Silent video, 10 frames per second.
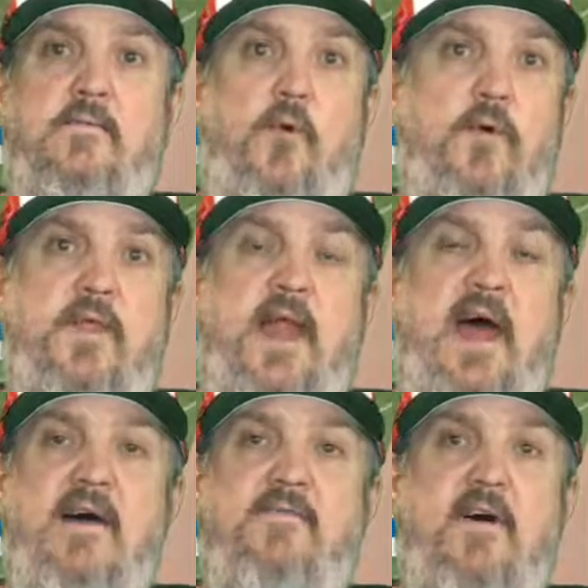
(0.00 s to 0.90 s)
more than
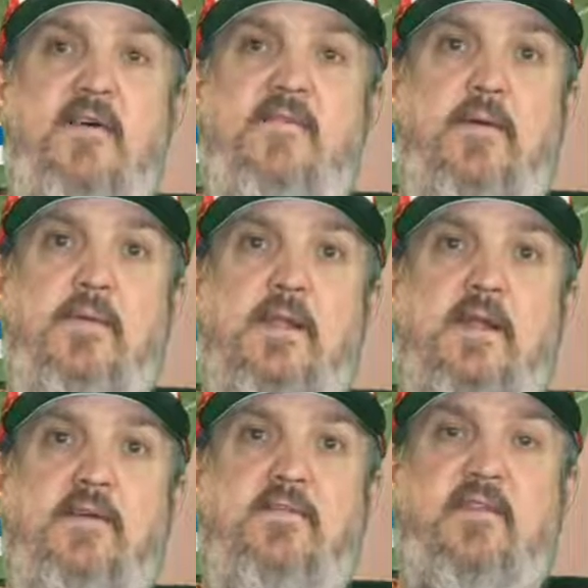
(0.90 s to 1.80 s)
half off, I
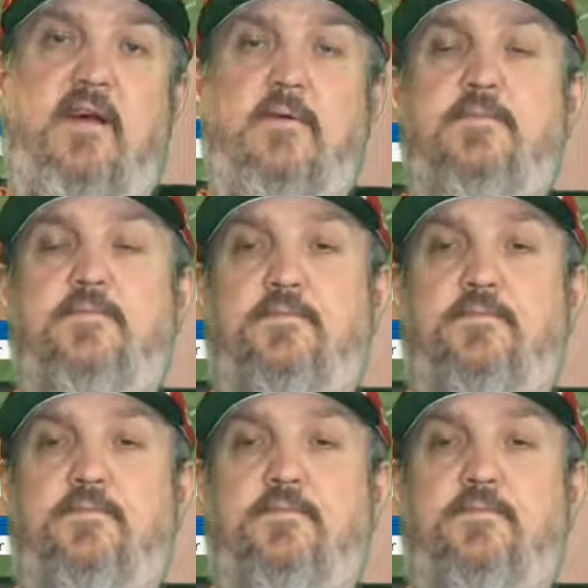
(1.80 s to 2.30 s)
believe. So,